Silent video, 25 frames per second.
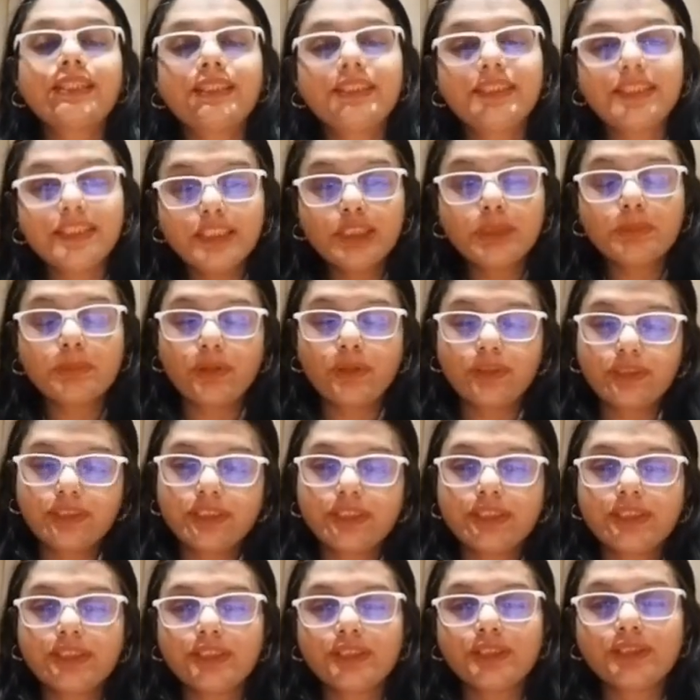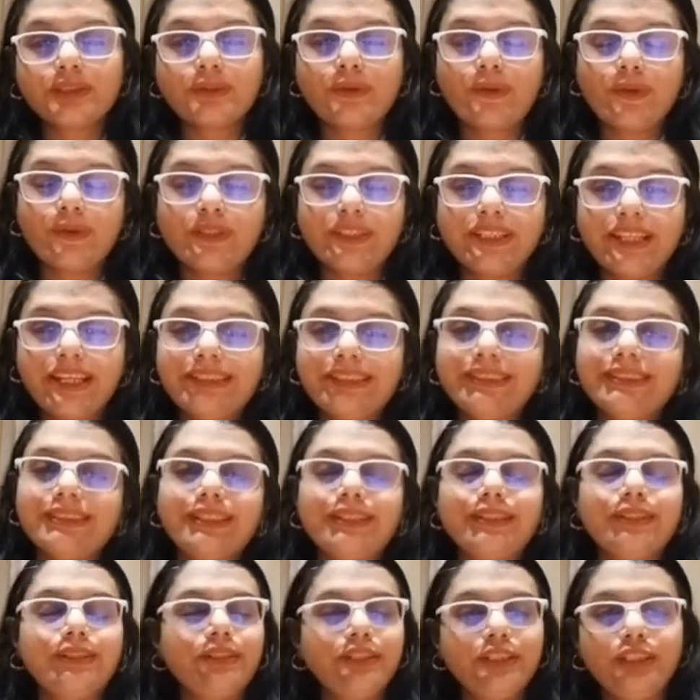This process is called as
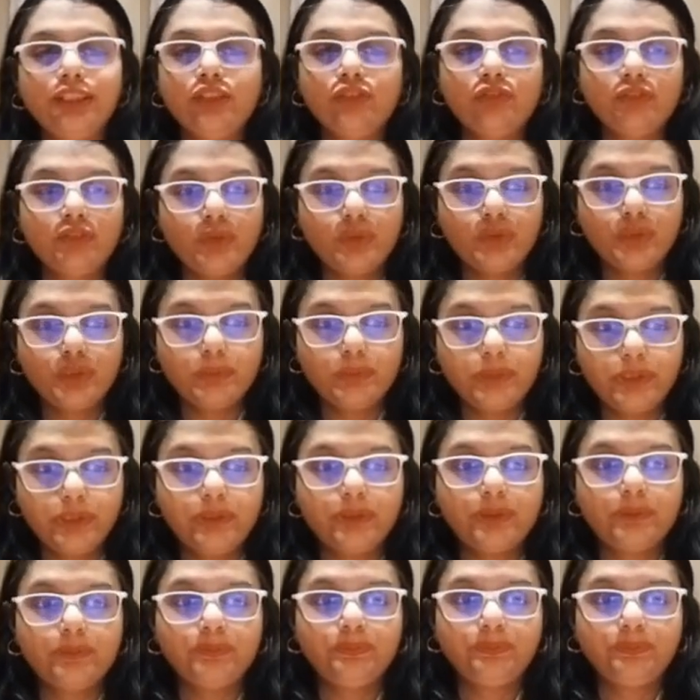reinforcement.